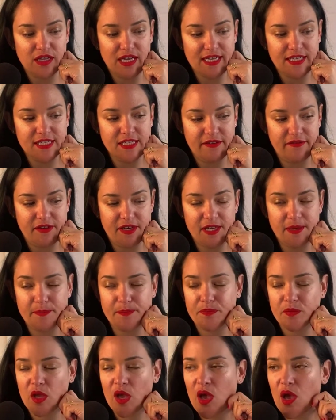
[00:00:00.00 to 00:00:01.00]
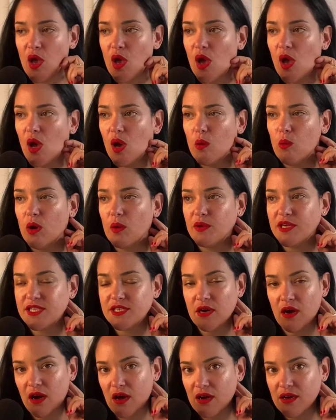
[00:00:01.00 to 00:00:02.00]
activity. When we
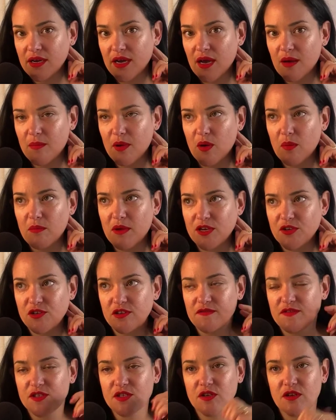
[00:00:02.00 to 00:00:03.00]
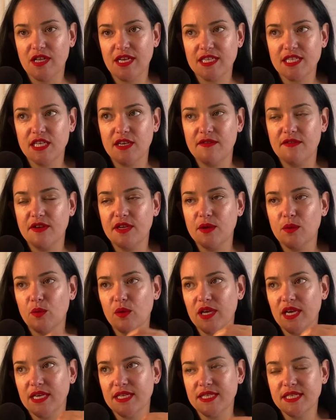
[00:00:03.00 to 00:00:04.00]
talk about measuring physical activity,
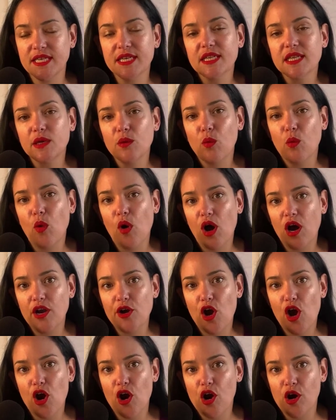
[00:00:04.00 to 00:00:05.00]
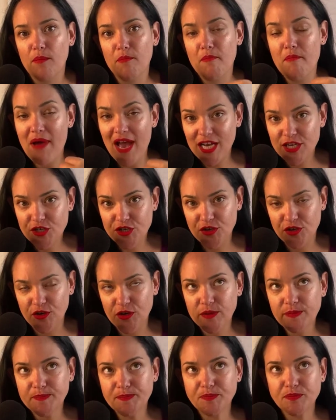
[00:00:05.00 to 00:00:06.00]
we ideally want our
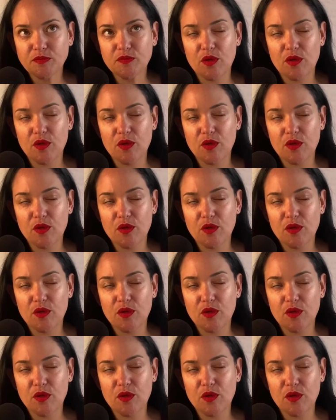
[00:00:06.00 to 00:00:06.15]
measure